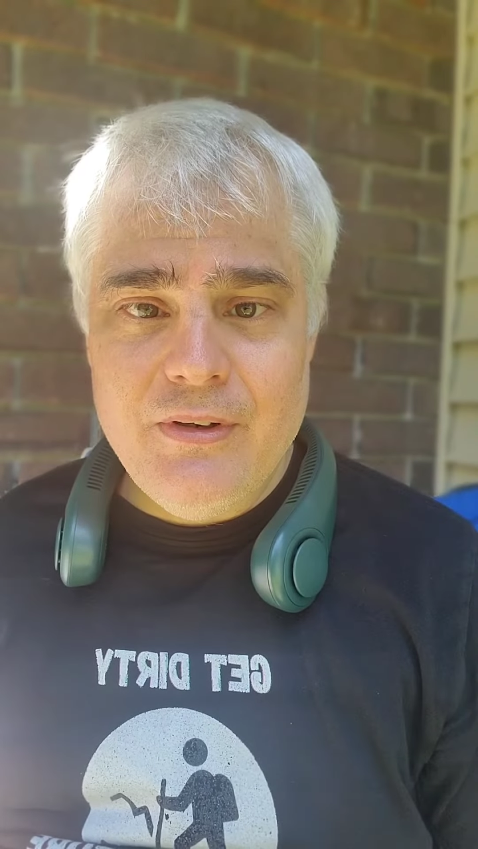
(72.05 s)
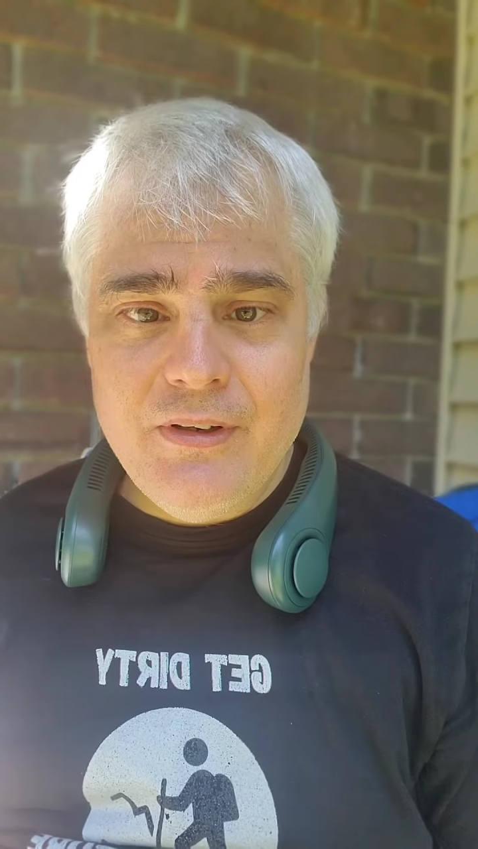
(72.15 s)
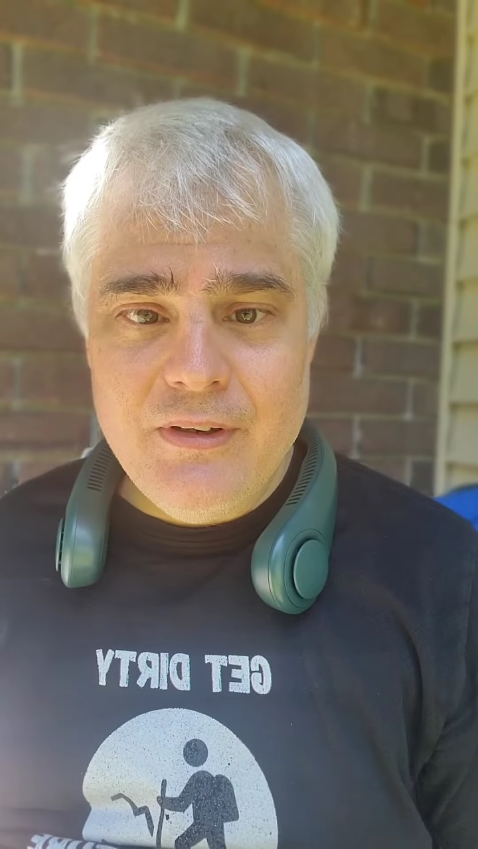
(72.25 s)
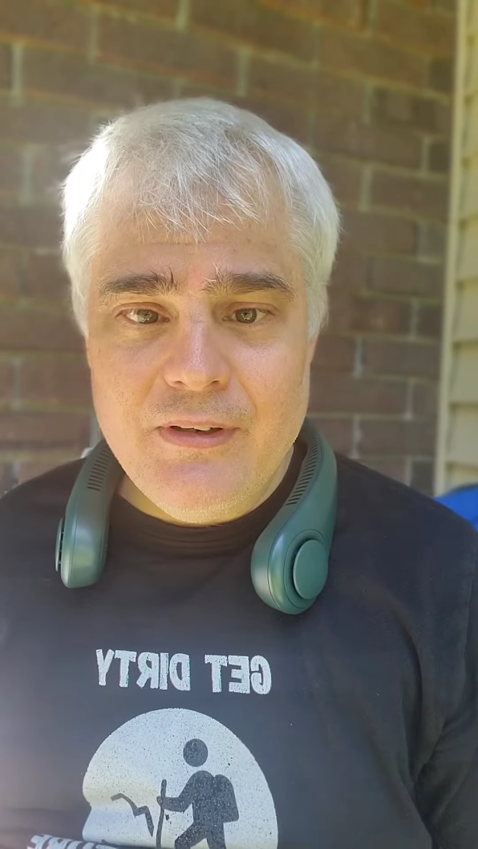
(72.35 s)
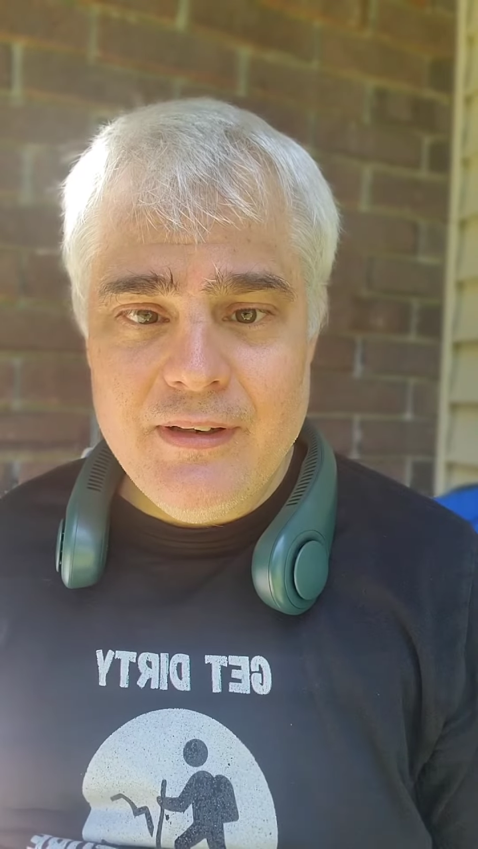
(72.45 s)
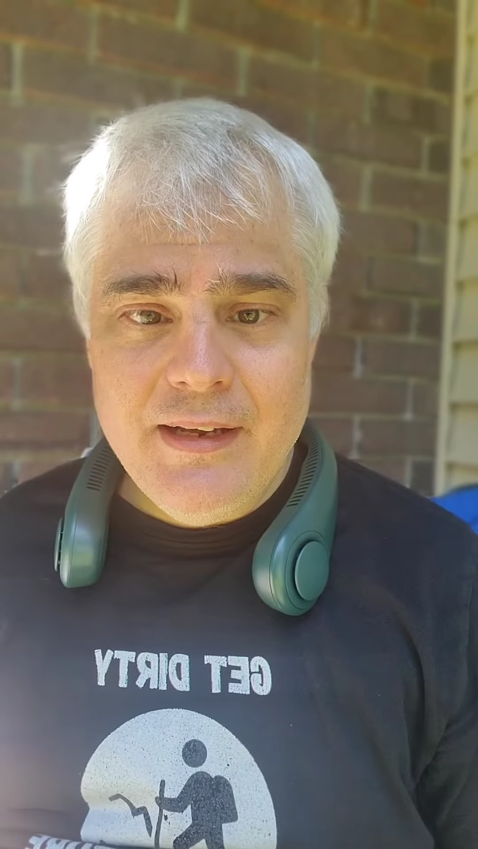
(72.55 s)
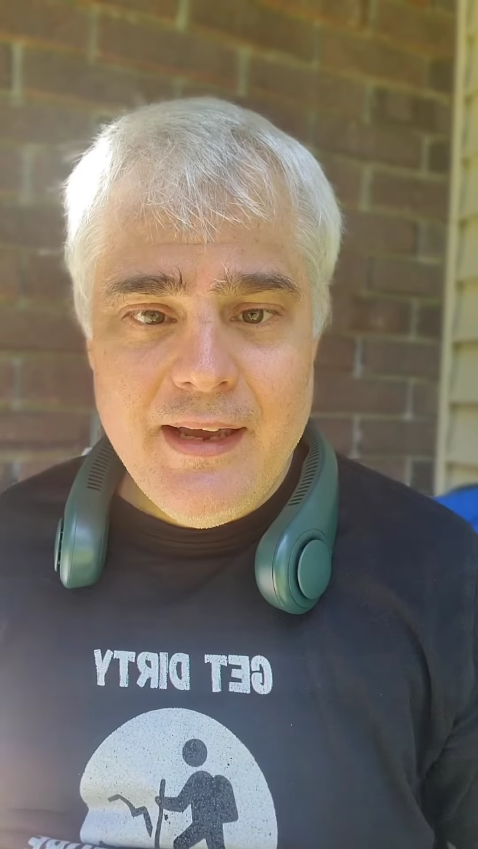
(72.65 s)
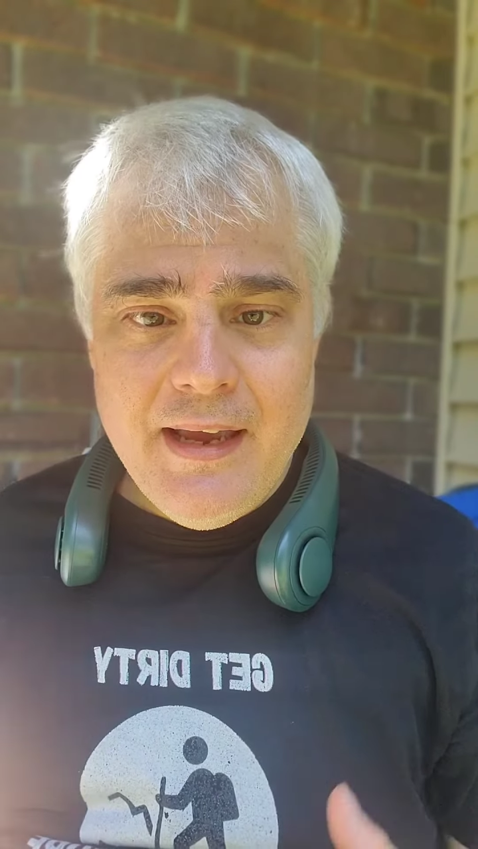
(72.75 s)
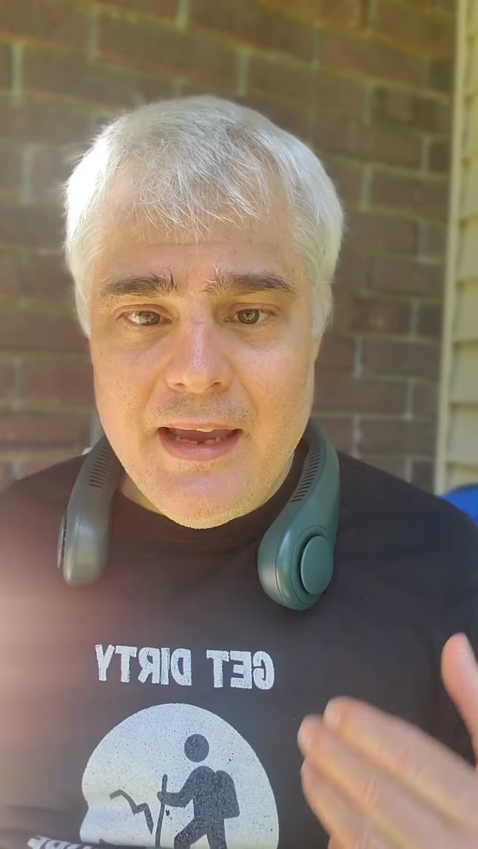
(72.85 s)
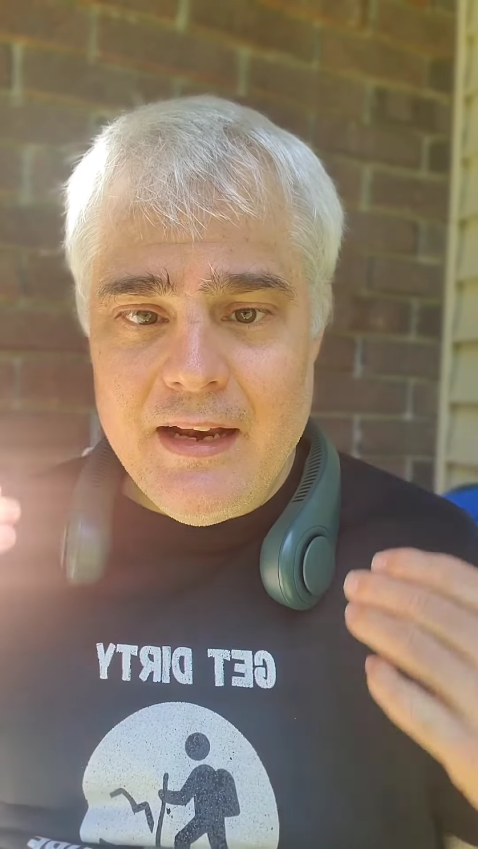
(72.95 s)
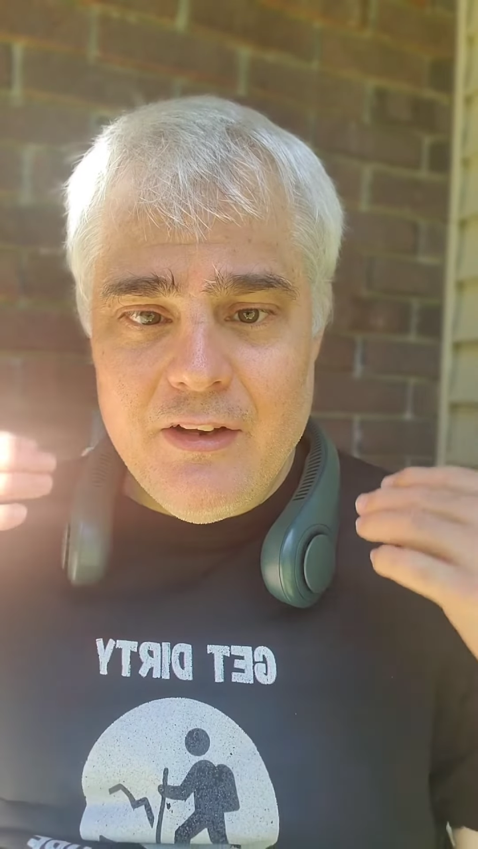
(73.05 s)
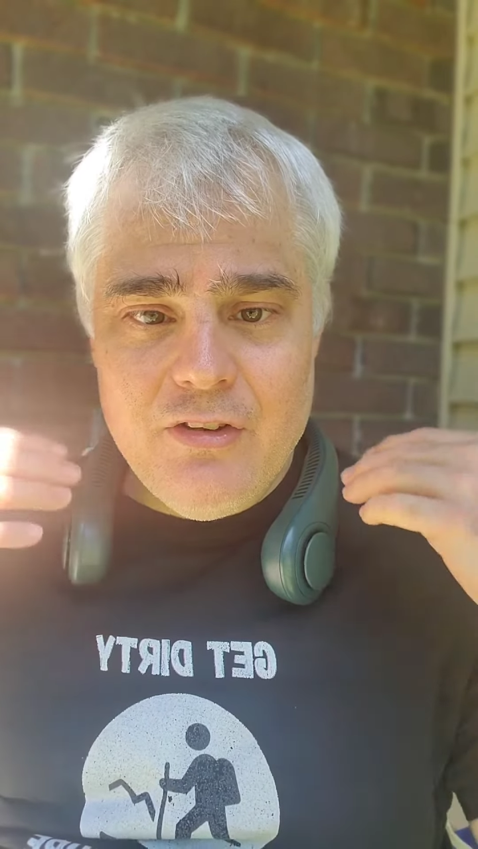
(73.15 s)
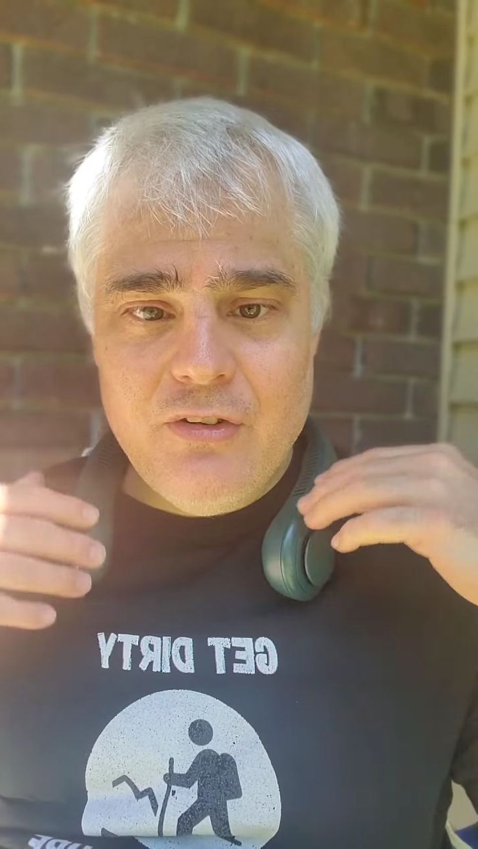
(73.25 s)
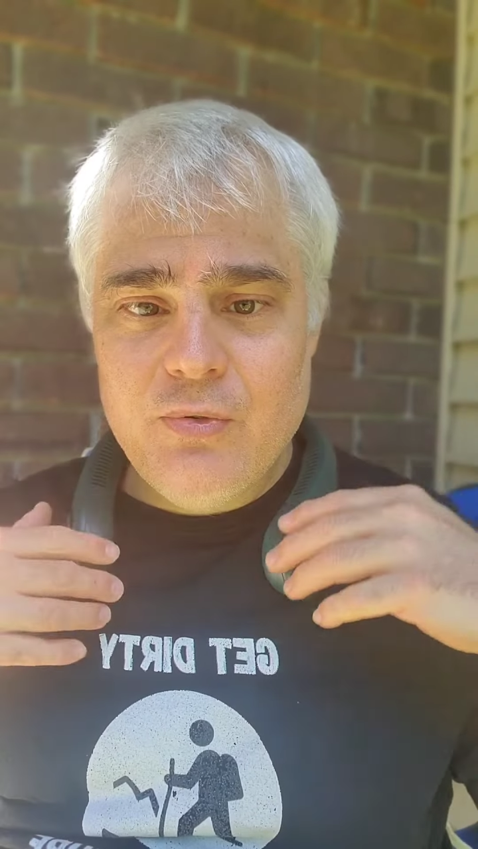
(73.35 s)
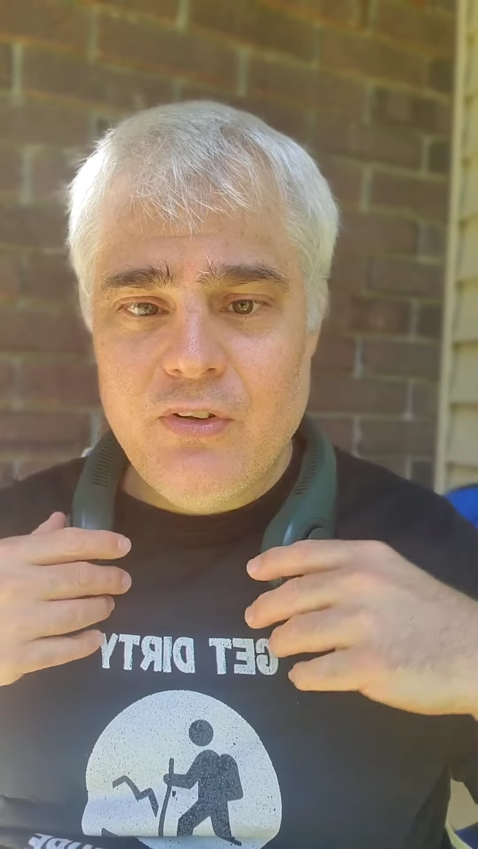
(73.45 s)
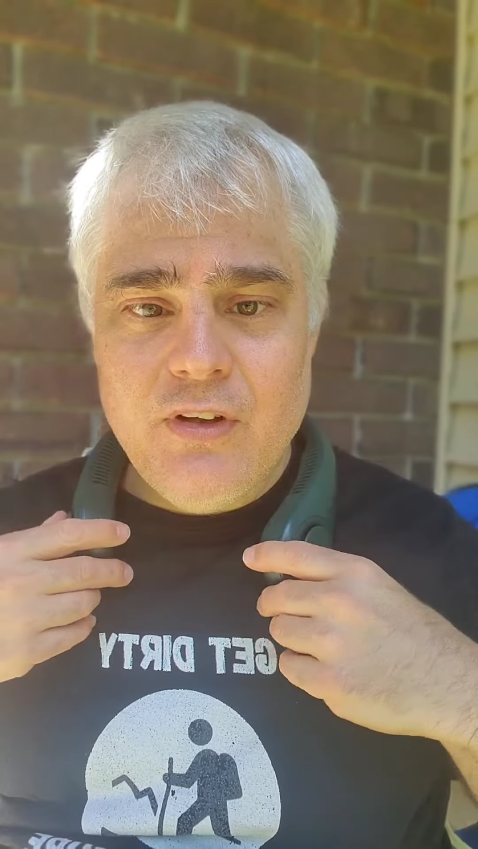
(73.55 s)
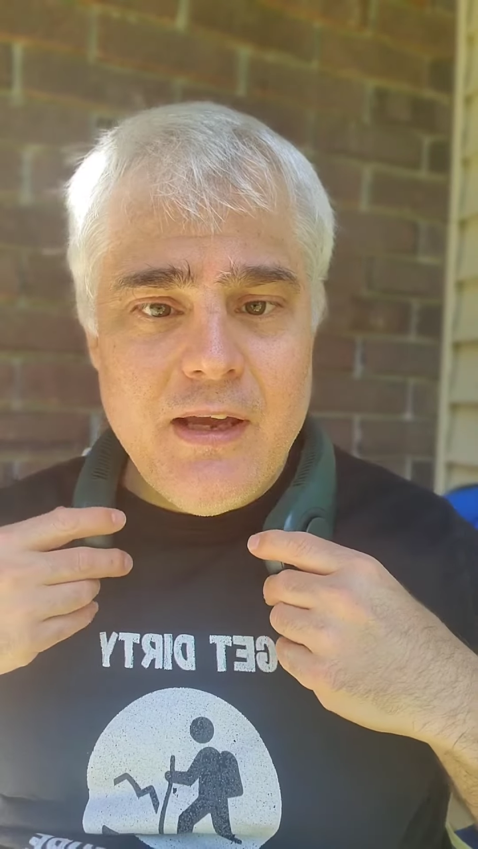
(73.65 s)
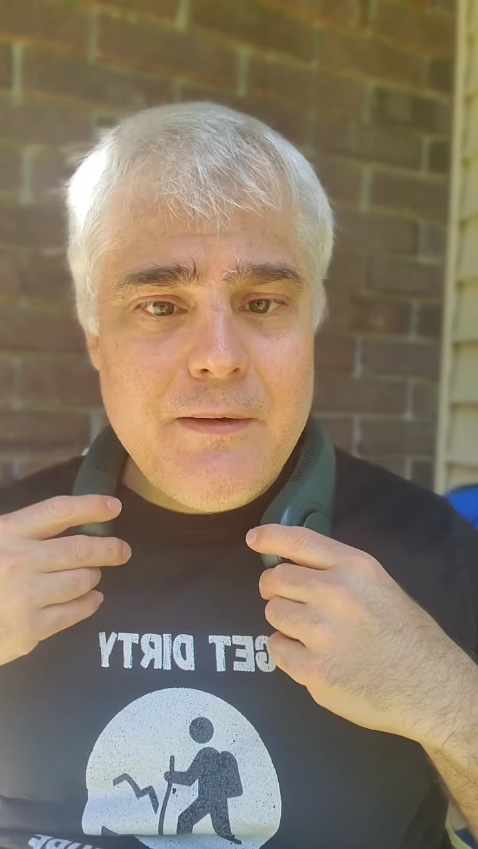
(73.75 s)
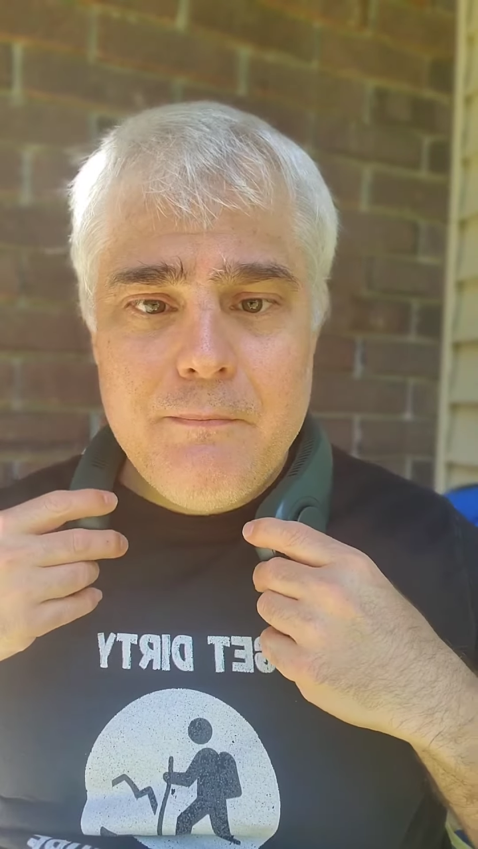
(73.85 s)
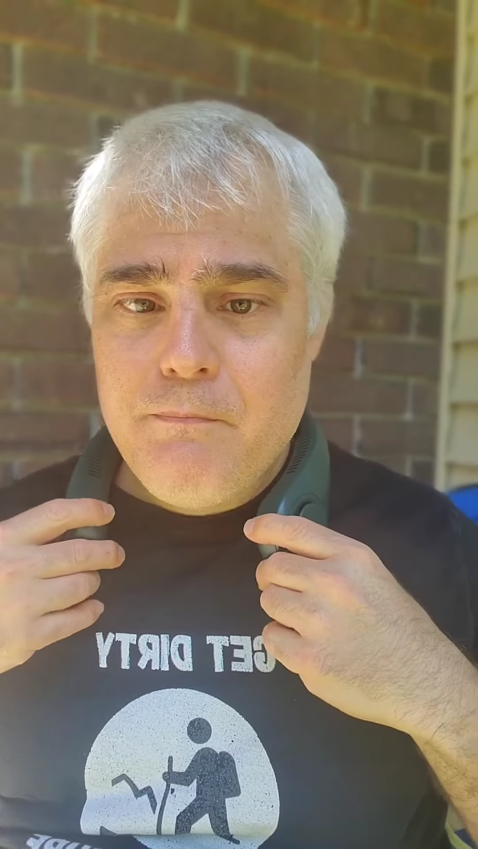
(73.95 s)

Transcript: good. And it just was like